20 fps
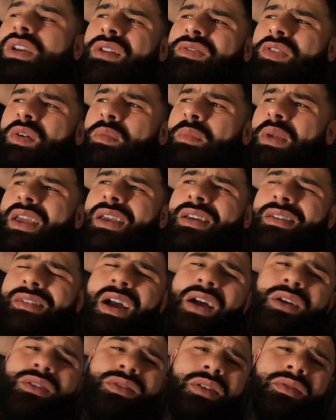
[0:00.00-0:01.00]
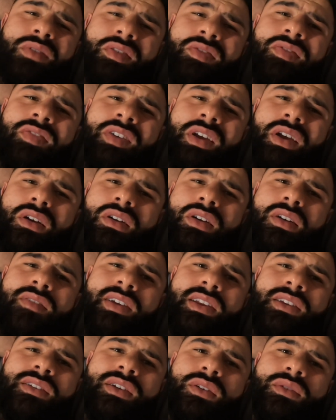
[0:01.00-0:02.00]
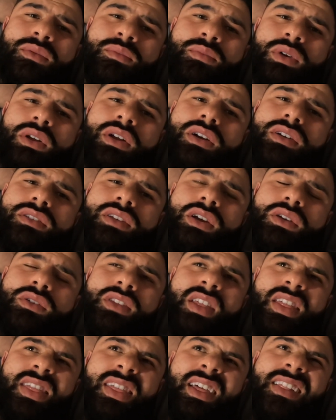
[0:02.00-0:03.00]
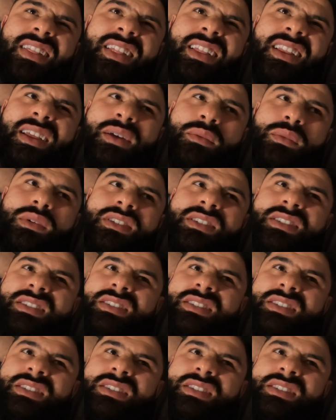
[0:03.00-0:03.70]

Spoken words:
And for me, I used to have a fear of eating out because I used to think that it was